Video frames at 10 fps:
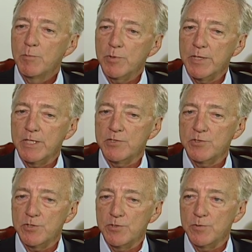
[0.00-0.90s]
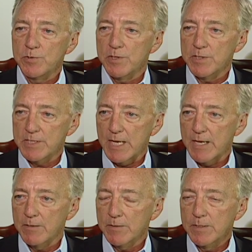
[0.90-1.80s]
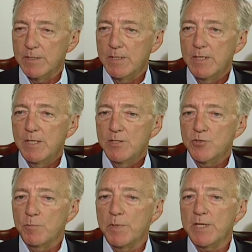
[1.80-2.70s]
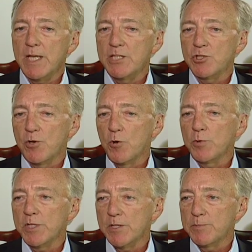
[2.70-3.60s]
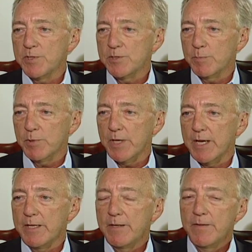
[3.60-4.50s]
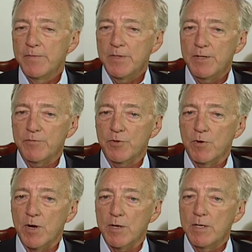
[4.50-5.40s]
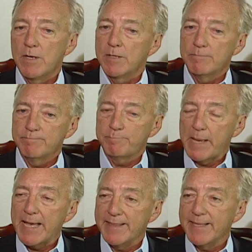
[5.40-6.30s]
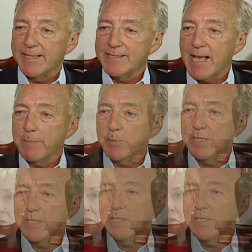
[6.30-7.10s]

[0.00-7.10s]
plans to do to the town. So mitigation only comes into play if there are bad things happening.